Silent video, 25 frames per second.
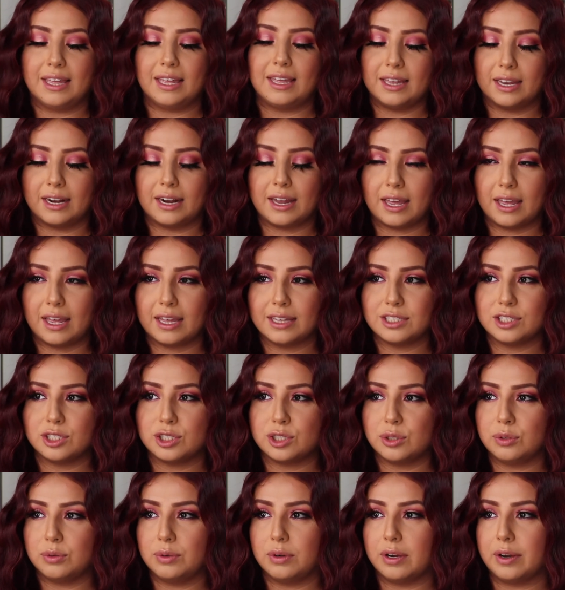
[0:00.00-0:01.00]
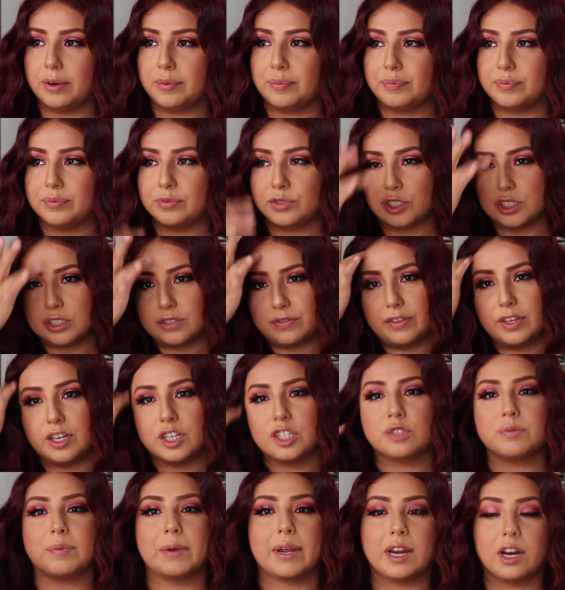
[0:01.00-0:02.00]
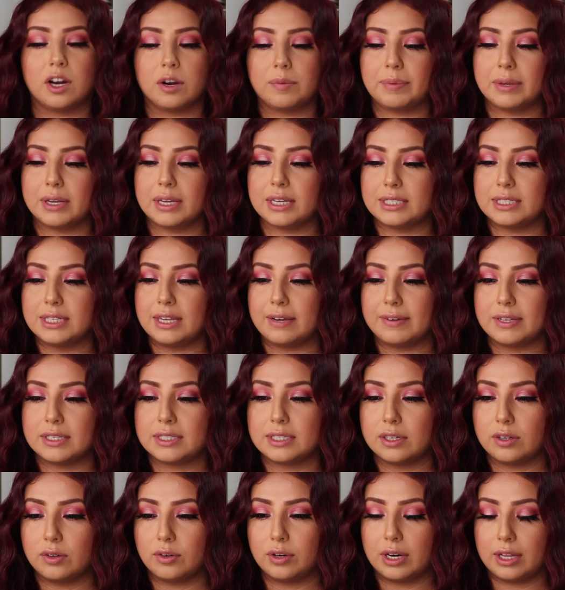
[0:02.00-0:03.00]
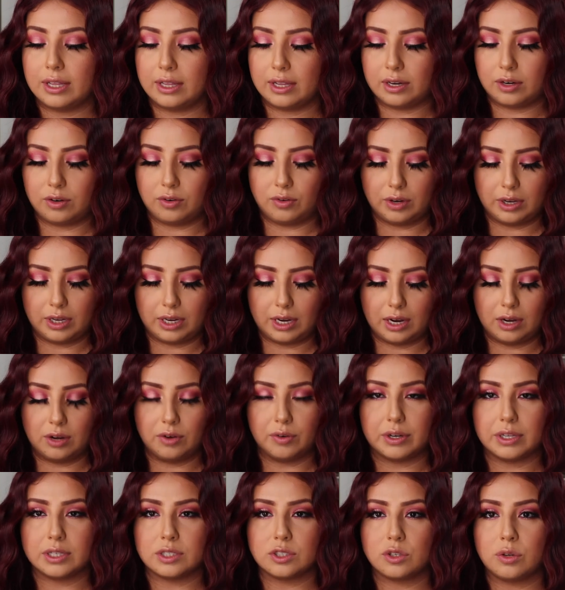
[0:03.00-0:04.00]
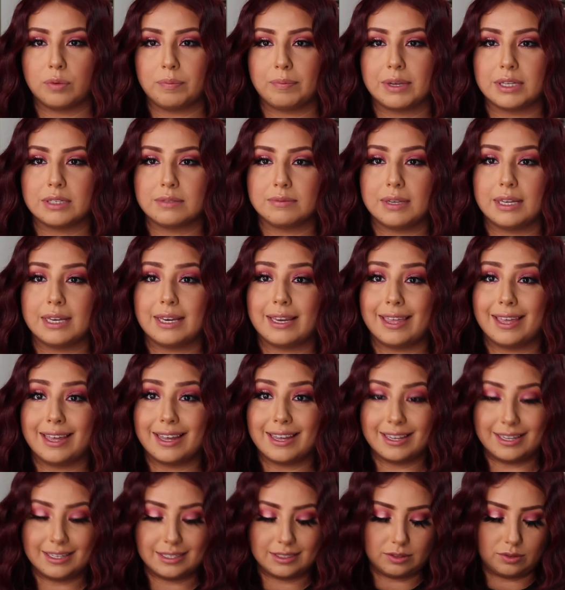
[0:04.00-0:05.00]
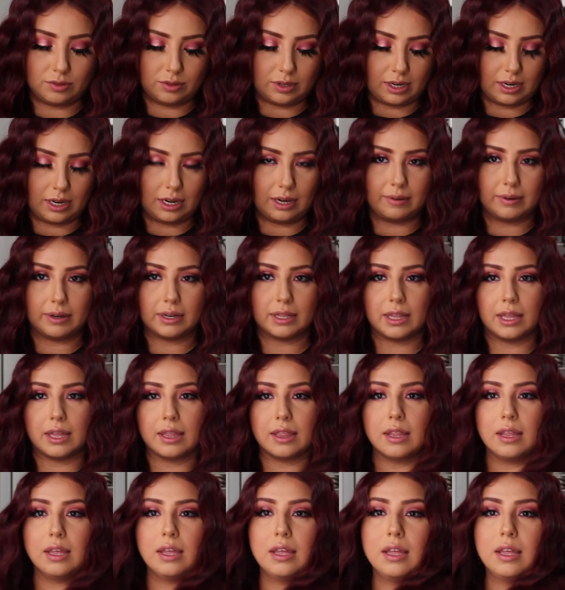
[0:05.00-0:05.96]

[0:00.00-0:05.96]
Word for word: And I had to just finish my hair because ya va a ser hora de recoger a Lorenzo. Más bien ya es hora, la verdad.